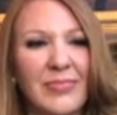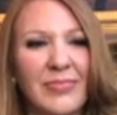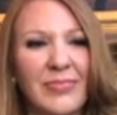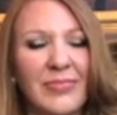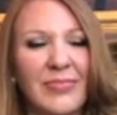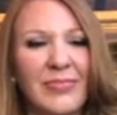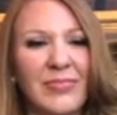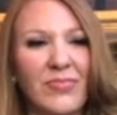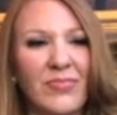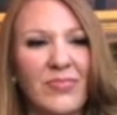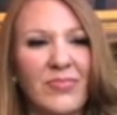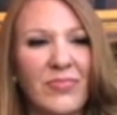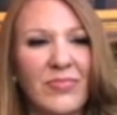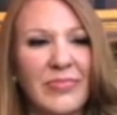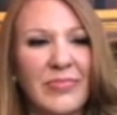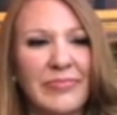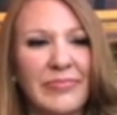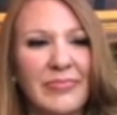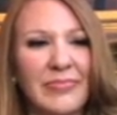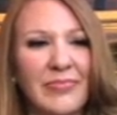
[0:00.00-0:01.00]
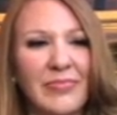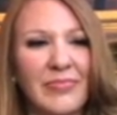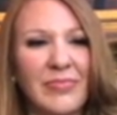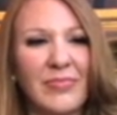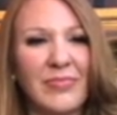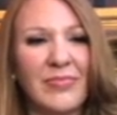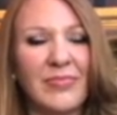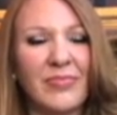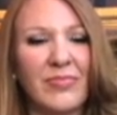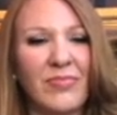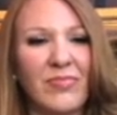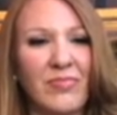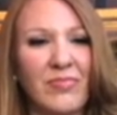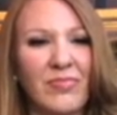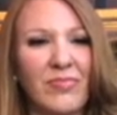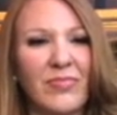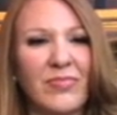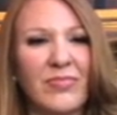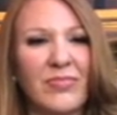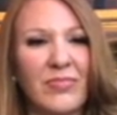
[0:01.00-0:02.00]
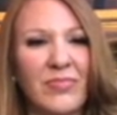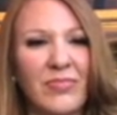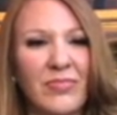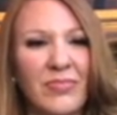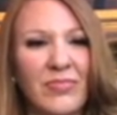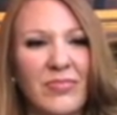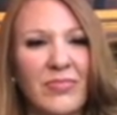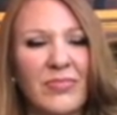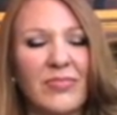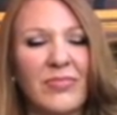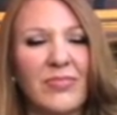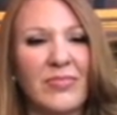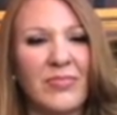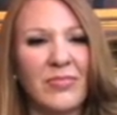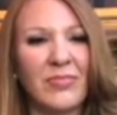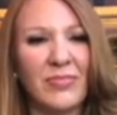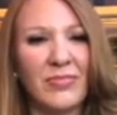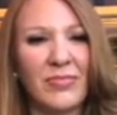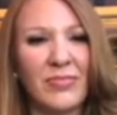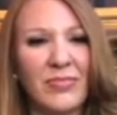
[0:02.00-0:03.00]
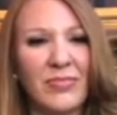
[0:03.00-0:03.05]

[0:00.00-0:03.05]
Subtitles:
This person isn't speaking.